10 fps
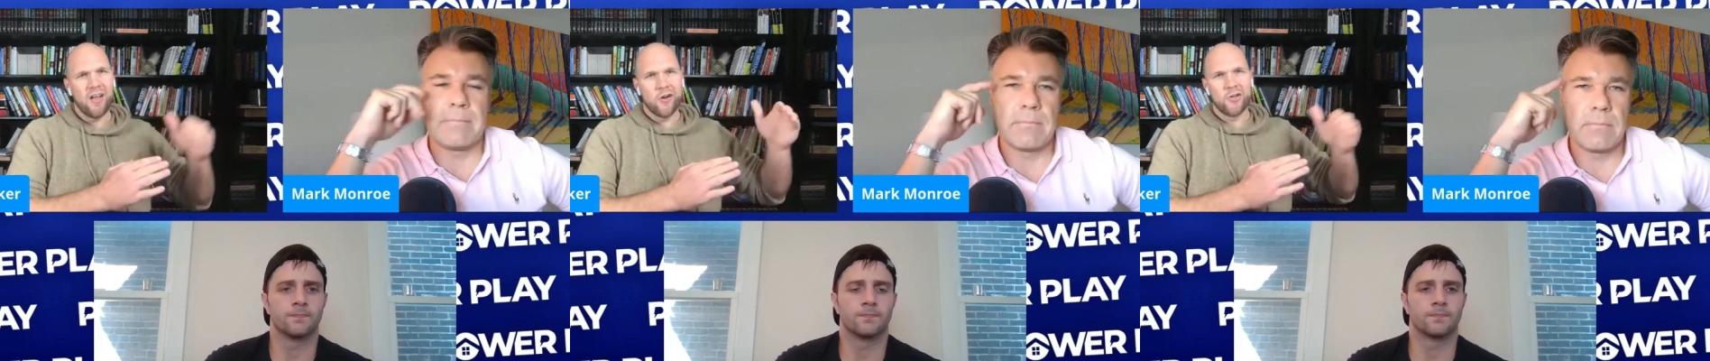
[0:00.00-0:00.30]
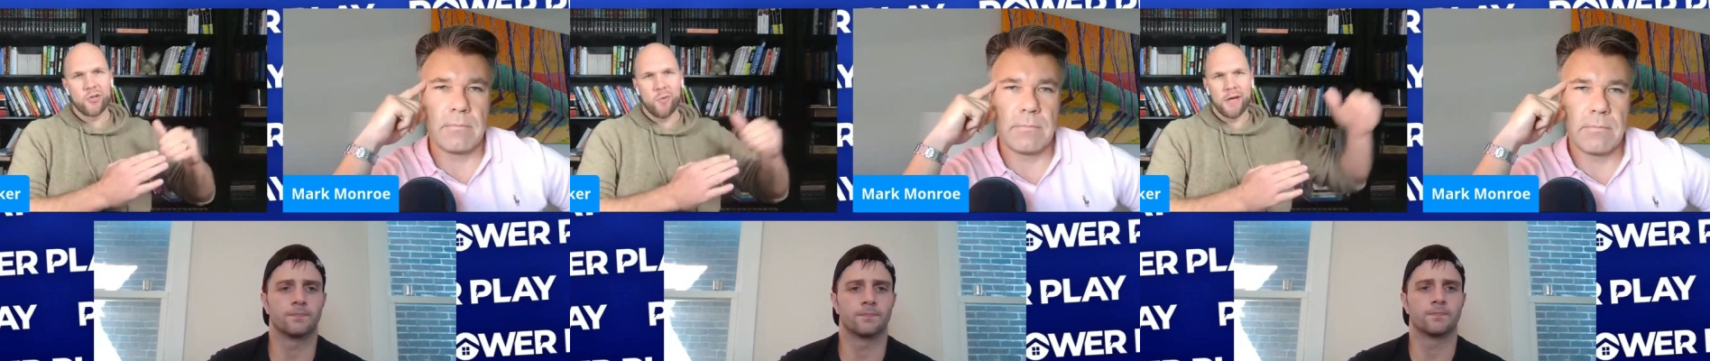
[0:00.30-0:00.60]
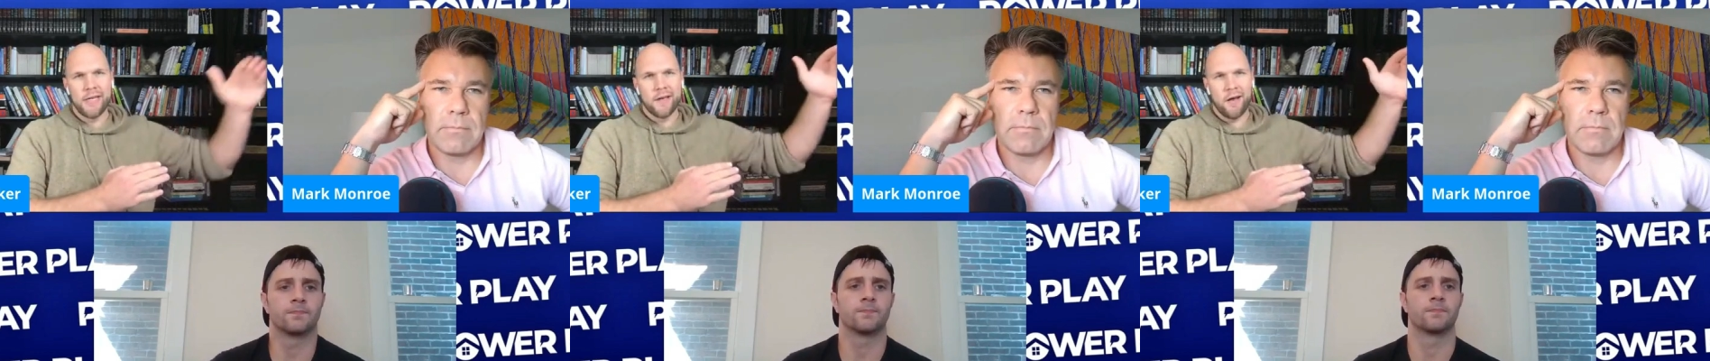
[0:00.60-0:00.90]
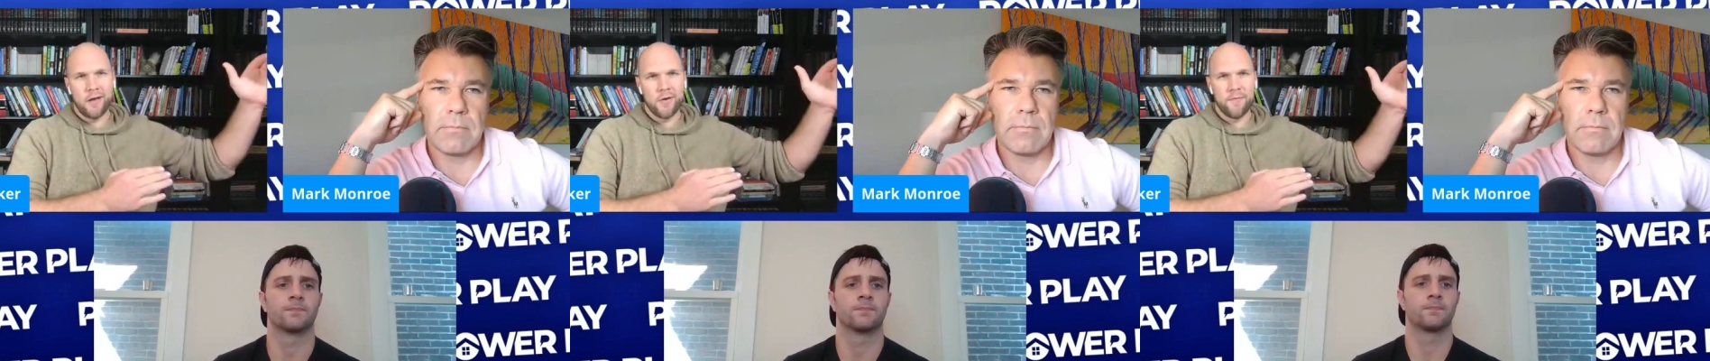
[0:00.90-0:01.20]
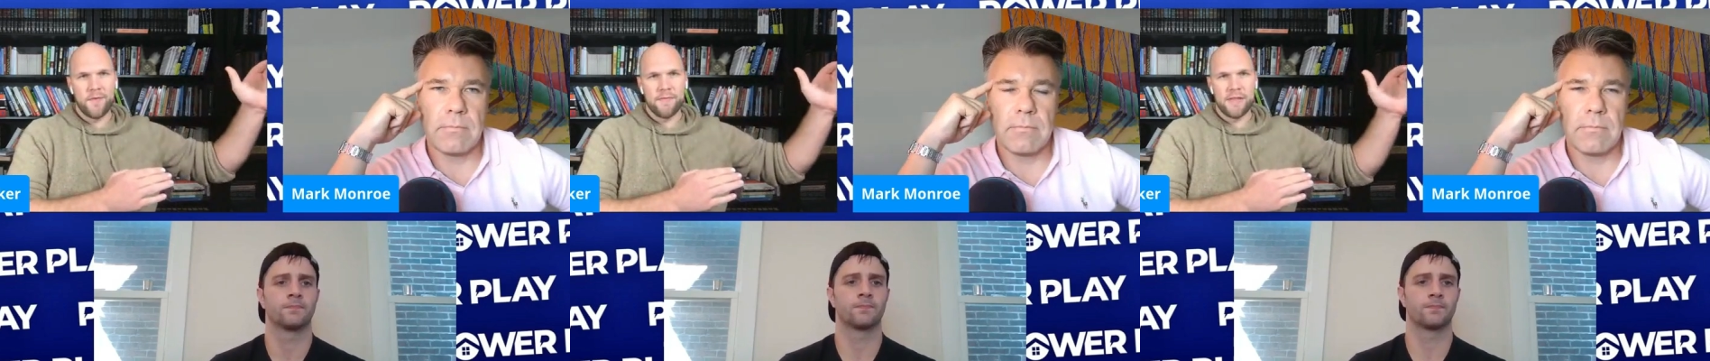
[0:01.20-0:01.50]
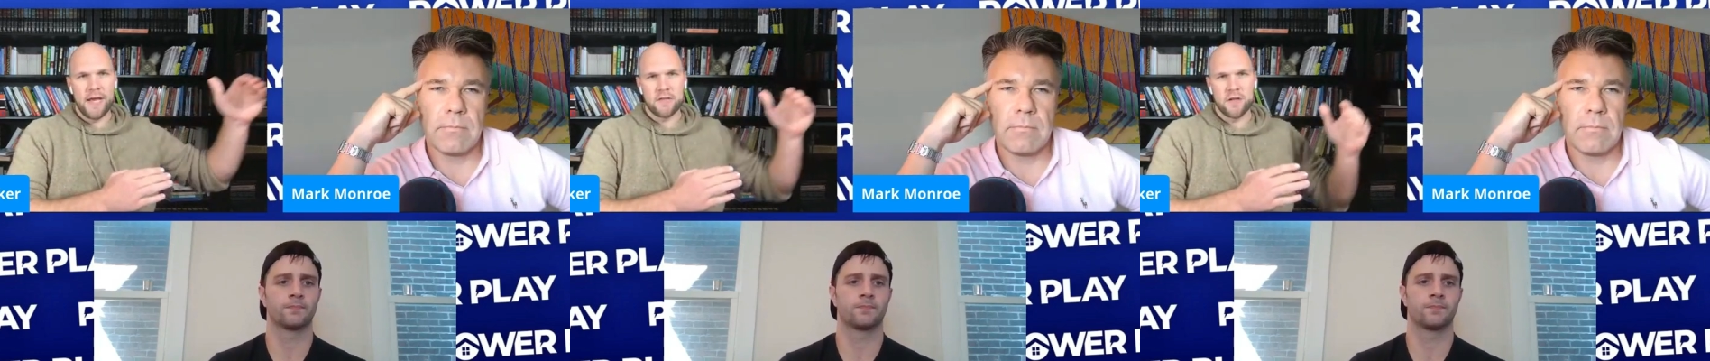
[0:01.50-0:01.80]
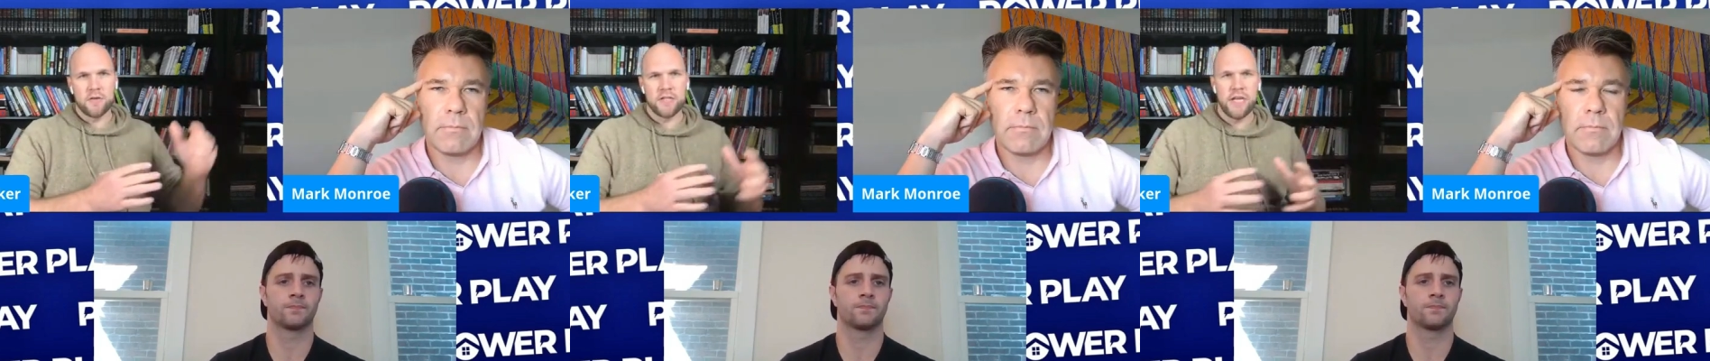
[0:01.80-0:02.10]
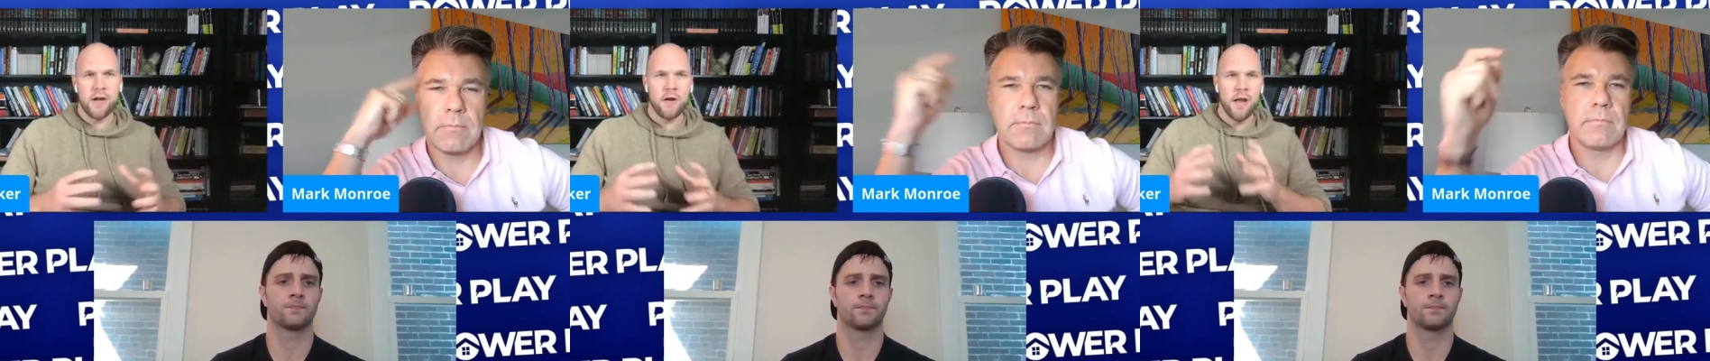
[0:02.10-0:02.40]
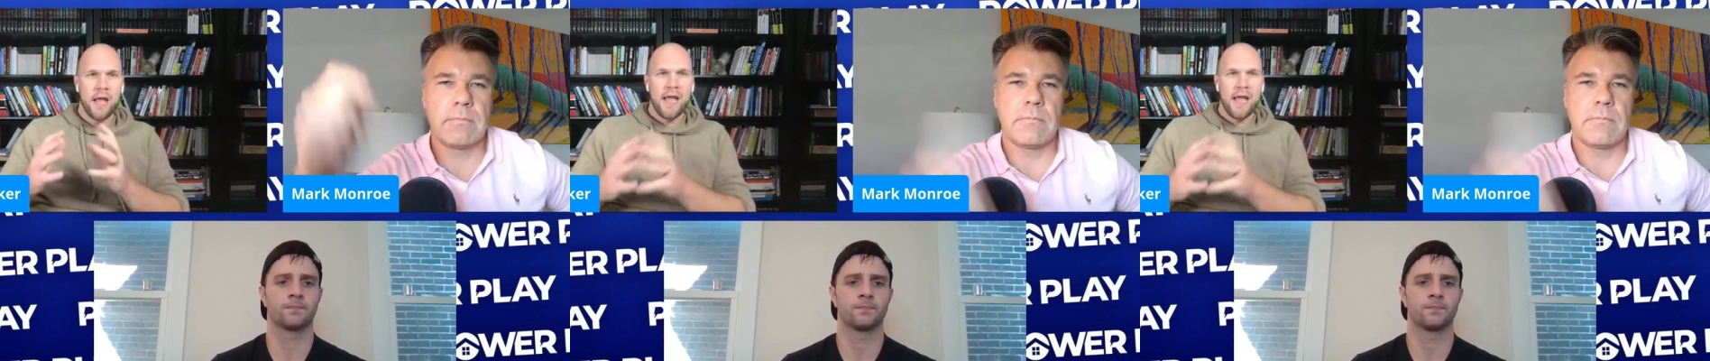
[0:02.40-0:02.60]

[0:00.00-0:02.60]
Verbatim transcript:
Speaker 1: $120,000 to $150,000 a year.